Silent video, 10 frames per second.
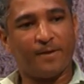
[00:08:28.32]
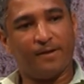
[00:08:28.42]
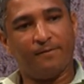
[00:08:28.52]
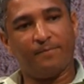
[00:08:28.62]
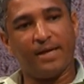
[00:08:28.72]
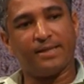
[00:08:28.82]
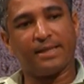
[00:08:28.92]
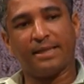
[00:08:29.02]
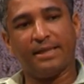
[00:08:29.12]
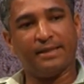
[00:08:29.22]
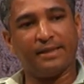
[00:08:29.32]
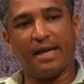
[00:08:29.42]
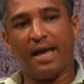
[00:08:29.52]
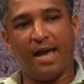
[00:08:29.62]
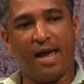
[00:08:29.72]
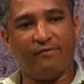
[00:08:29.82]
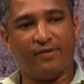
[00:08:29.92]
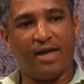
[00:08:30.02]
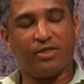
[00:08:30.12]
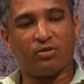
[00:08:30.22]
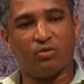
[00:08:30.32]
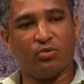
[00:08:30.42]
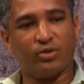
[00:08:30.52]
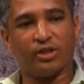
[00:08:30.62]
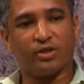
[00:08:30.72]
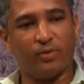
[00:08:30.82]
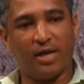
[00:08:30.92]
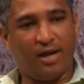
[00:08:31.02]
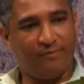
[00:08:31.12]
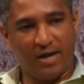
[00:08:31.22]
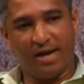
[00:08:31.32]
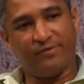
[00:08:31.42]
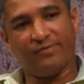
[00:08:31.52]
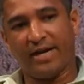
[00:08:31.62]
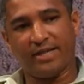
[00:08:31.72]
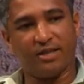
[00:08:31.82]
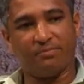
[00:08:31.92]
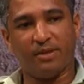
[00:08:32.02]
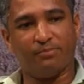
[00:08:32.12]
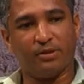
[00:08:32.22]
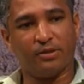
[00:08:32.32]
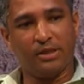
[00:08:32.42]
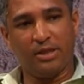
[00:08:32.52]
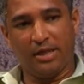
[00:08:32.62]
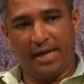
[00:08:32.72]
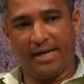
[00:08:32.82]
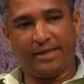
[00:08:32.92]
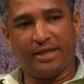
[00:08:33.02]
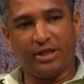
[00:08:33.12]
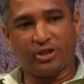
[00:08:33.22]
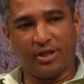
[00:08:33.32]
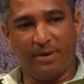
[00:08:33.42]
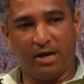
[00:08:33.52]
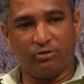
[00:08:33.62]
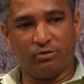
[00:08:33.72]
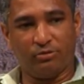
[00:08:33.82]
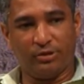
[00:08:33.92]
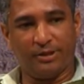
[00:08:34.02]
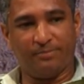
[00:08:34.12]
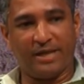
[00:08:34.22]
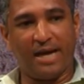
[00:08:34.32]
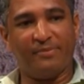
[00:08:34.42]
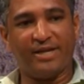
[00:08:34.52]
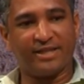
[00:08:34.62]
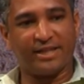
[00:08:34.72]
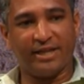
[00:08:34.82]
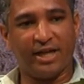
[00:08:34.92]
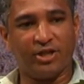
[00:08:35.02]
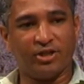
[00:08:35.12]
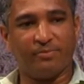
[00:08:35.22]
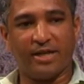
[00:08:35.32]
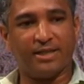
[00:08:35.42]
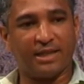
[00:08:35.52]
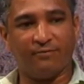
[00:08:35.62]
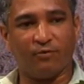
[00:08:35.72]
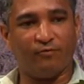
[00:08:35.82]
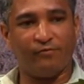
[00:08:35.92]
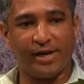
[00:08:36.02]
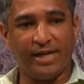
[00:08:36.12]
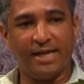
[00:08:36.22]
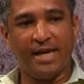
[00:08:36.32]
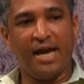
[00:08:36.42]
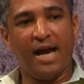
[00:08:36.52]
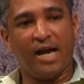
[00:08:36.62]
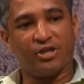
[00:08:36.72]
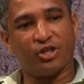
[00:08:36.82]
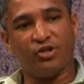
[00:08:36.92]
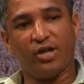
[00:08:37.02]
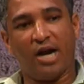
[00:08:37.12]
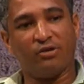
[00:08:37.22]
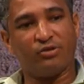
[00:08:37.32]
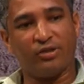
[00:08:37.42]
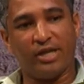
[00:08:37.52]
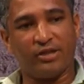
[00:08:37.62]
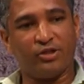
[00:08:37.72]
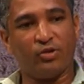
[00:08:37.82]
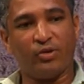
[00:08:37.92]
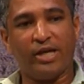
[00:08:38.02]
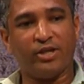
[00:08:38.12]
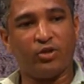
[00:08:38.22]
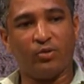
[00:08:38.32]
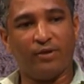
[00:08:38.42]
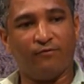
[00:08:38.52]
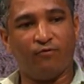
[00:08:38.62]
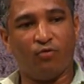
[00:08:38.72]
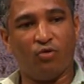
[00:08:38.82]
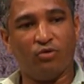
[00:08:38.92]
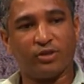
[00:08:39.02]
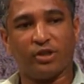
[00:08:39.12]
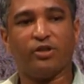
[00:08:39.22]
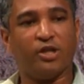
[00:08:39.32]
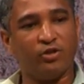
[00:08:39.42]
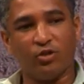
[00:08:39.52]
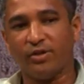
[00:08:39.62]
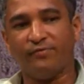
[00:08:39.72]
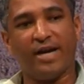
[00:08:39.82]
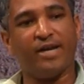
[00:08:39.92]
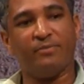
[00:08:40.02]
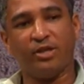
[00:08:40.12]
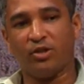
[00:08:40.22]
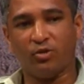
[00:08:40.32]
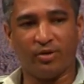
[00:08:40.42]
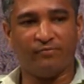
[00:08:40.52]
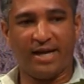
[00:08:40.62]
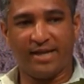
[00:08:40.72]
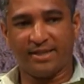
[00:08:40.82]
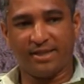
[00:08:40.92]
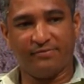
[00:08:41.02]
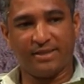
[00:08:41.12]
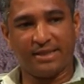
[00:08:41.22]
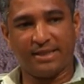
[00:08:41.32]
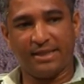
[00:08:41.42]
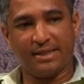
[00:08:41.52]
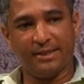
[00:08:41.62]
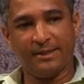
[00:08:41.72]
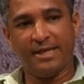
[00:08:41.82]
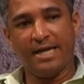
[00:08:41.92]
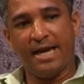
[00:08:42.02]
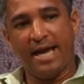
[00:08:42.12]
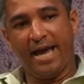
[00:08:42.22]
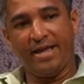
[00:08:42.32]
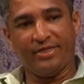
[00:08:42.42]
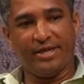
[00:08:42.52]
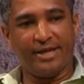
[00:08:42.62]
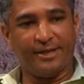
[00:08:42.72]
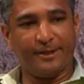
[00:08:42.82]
basically have other courses where I've invited people and I teach them how to become an estate agent basically for free. I show you how to get your NQF4, so you don't do it via me, you do it via Services SETA. And then